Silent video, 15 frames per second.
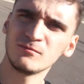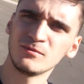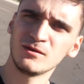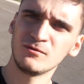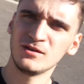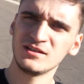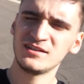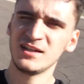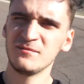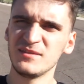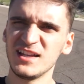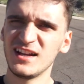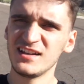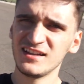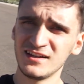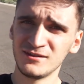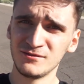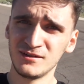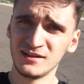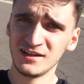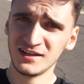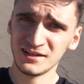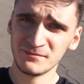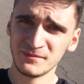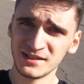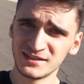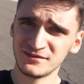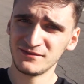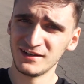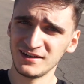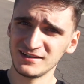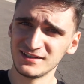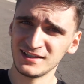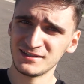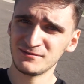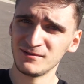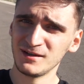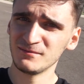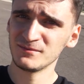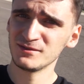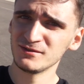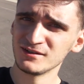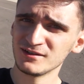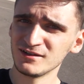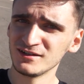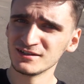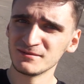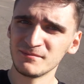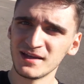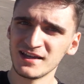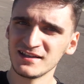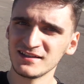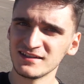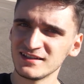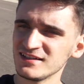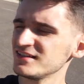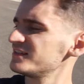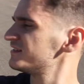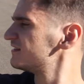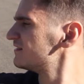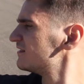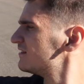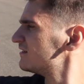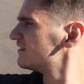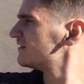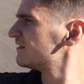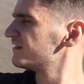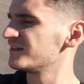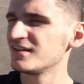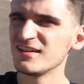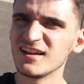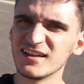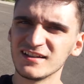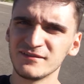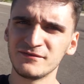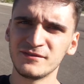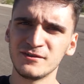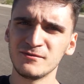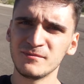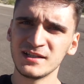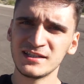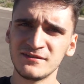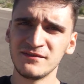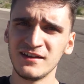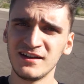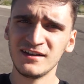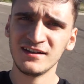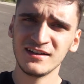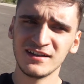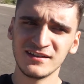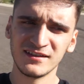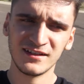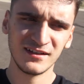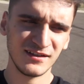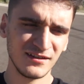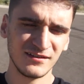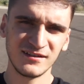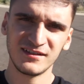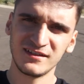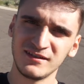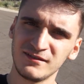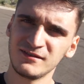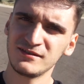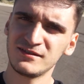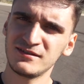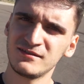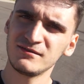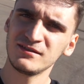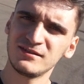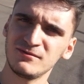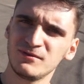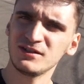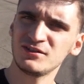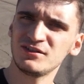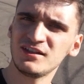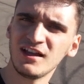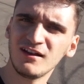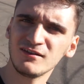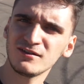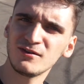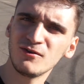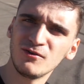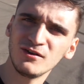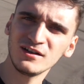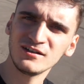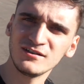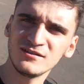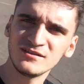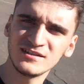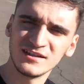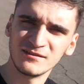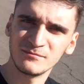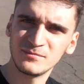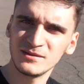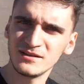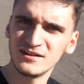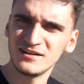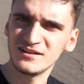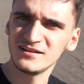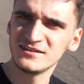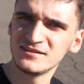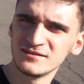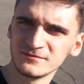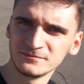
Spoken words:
But once I'm done, I don't want any misfires. That's why I'm doing all the maintenance. And if you're misfiring and you switched out coils and plugs